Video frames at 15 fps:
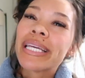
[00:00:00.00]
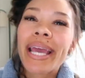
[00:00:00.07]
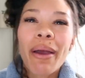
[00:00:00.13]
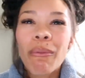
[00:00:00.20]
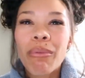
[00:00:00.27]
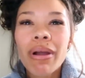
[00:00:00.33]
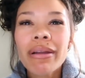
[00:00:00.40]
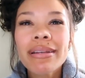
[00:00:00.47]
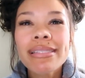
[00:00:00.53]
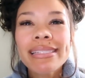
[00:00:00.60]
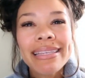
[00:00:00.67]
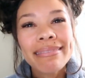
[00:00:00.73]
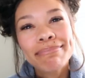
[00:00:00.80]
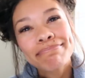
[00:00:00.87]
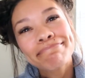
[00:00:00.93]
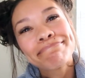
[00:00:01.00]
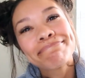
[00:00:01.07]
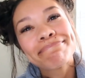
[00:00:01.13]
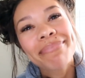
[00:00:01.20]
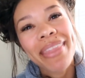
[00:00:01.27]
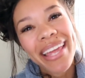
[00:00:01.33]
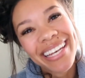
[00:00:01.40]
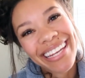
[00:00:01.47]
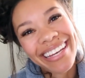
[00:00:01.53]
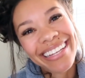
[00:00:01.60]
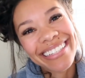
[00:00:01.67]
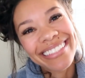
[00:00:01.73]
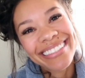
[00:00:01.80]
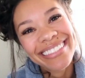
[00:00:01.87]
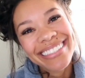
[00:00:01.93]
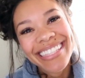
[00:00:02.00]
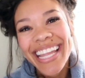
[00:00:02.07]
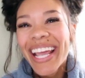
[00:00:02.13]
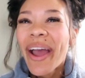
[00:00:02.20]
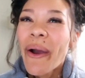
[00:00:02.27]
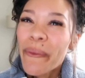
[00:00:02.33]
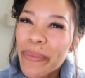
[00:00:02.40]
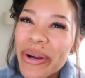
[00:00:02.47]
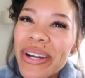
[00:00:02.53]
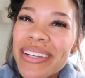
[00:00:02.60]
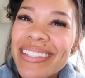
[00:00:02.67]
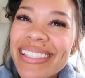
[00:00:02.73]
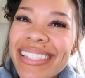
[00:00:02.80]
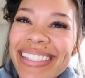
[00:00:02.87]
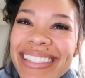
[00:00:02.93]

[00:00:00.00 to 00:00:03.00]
get worse, they did. They got worse.